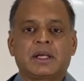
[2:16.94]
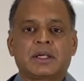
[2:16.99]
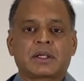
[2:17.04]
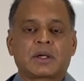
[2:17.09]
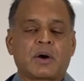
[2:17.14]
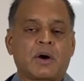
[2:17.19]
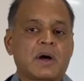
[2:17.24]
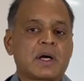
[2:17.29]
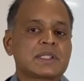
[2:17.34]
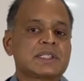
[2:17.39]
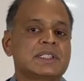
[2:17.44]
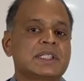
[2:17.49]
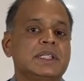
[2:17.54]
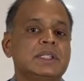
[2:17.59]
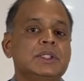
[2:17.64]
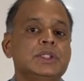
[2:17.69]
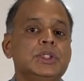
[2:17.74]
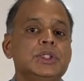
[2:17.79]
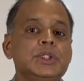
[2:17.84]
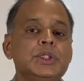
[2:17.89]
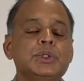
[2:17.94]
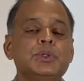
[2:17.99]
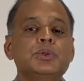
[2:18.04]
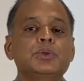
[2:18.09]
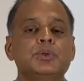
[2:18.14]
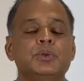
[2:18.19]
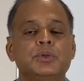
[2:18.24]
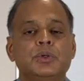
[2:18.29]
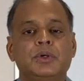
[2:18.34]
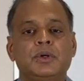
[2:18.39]
causing
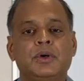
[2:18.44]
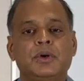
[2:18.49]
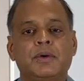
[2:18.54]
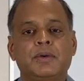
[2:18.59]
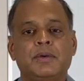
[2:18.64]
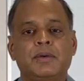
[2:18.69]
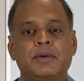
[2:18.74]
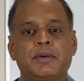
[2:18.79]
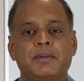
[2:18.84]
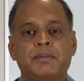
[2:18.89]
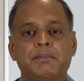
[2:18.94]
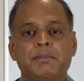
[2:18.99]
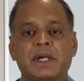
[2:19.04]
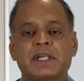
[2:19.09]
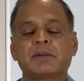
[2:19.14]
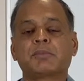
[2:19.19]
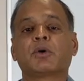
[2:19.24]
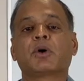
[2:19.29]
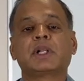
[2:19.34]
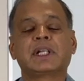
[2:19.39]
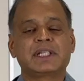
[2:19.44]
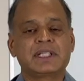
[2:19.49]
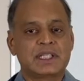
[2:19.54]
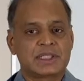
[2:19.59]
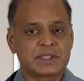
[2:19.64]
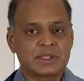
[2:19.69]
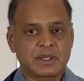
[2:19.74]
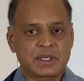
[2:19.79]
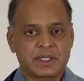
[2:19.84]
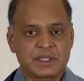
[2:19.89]
new metabolic
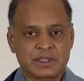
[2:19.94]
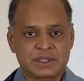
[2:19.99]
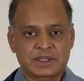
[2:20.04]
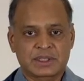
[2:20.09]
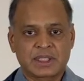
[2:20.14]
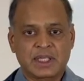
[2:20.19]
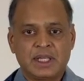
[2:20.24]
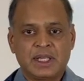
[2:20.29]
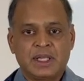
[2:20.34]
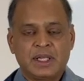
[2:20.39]
disorders.